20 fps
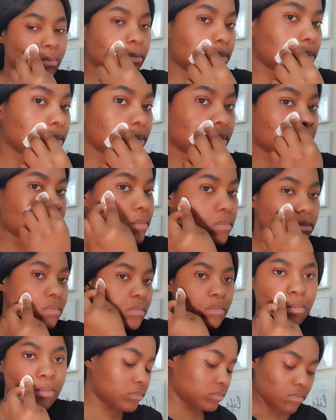
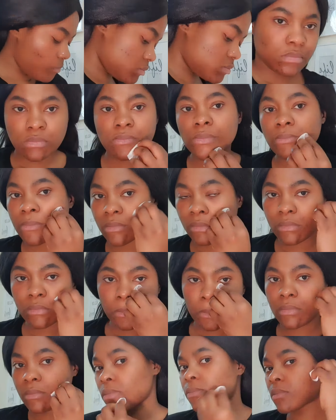
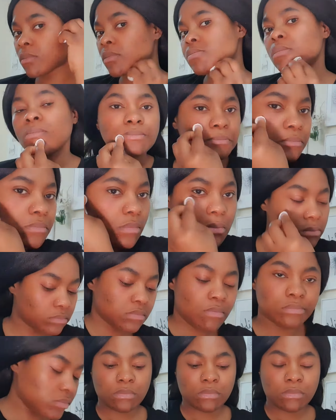
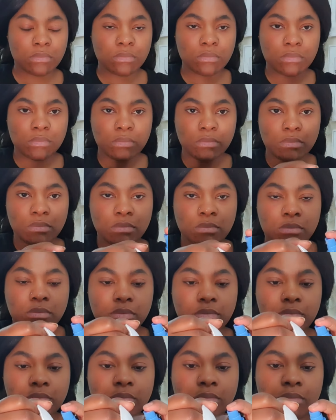
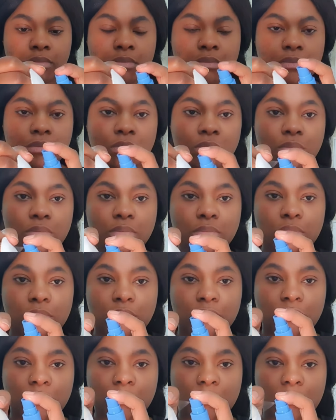
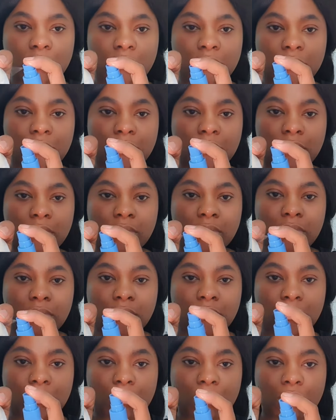
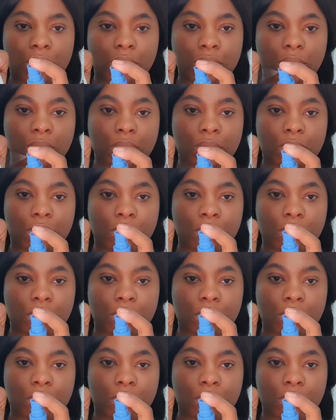(no one is talking)